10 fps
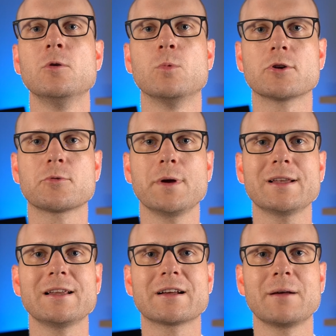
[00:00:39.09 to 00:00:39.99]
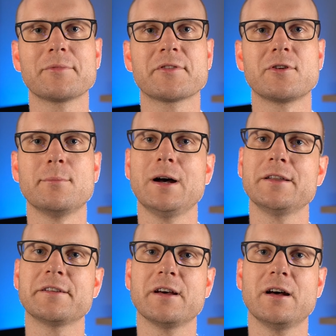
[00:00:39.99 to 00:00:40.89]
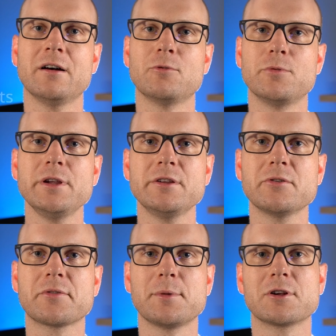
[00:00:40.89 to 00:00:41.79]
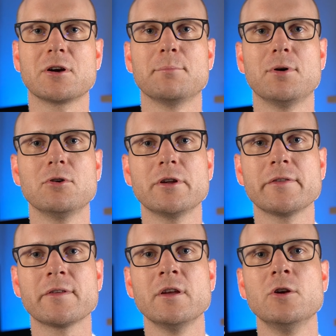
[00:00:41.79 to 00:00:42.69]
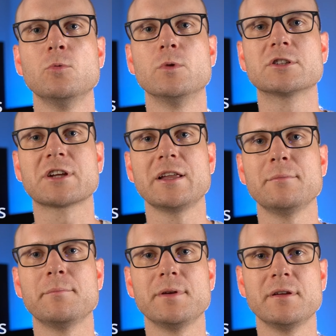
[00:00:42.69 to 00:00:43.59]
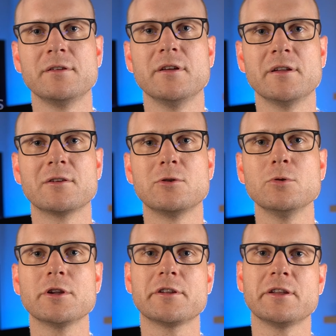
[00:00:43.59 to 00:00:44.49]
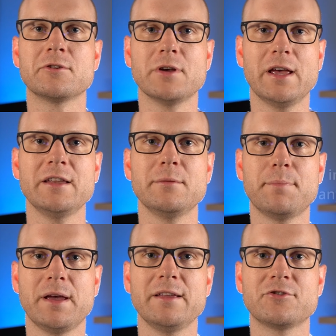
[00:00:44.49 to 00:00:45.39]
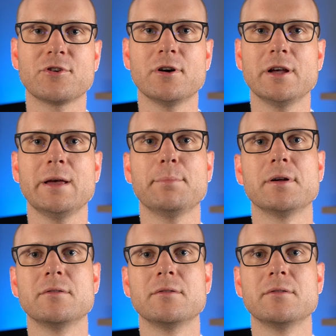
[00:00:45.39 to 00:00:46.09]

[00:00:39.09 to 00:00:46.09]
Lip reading: what quickly comes to mind are reusable components which can be included into any page or app,